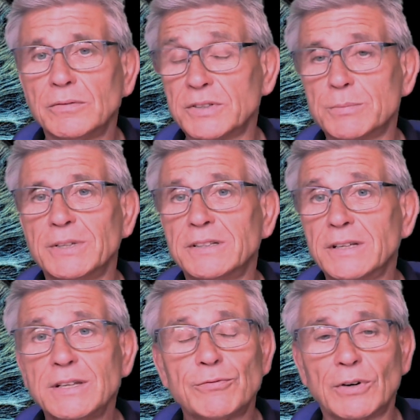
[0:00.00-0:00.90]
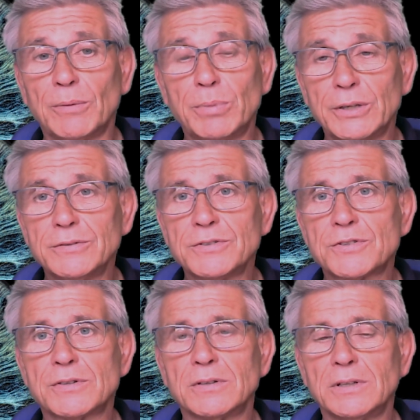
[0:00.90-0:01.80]
vitamin D for our
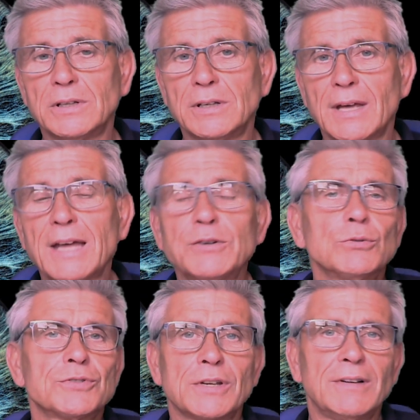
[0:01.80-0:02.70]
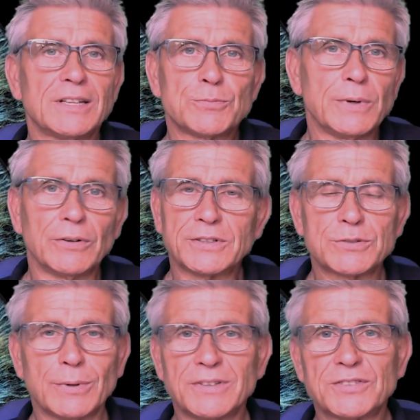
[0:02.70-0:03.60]
bones, and also, let's be honest,
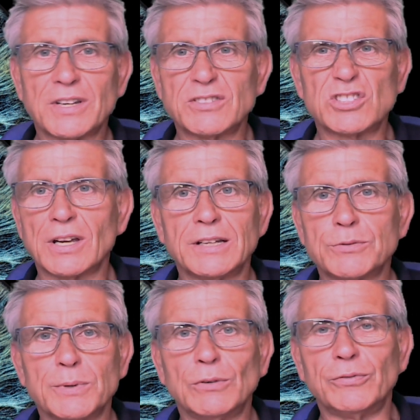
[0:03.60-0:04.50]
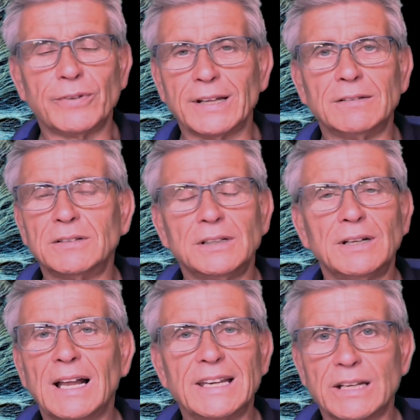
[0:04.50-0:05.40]
when the sun shines, we all feel
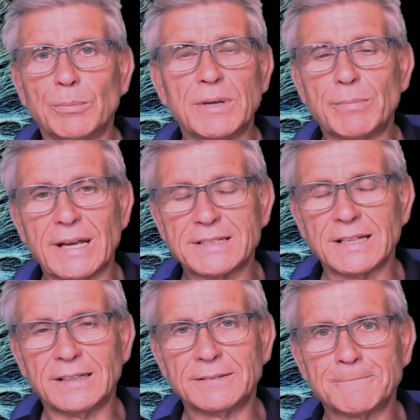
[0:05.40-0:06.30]
a little bit better.